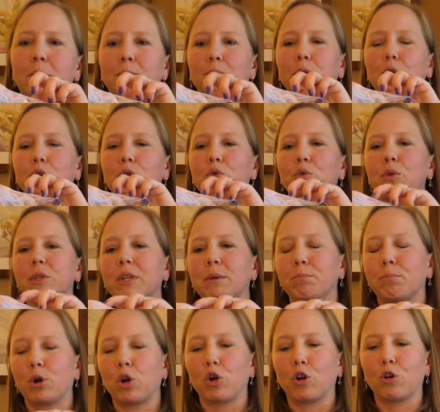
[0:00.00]
blues
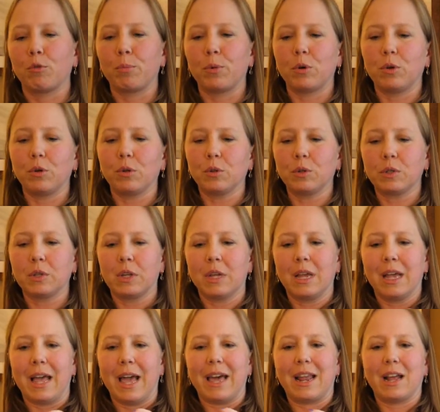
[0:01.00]
and purples.
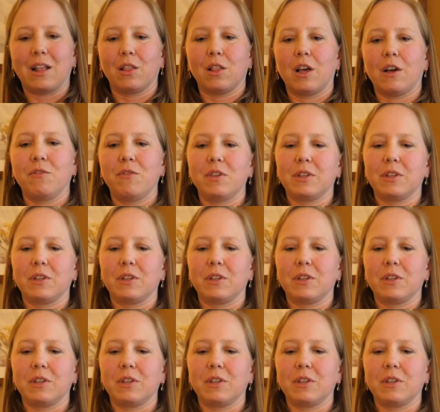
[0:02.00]
And I love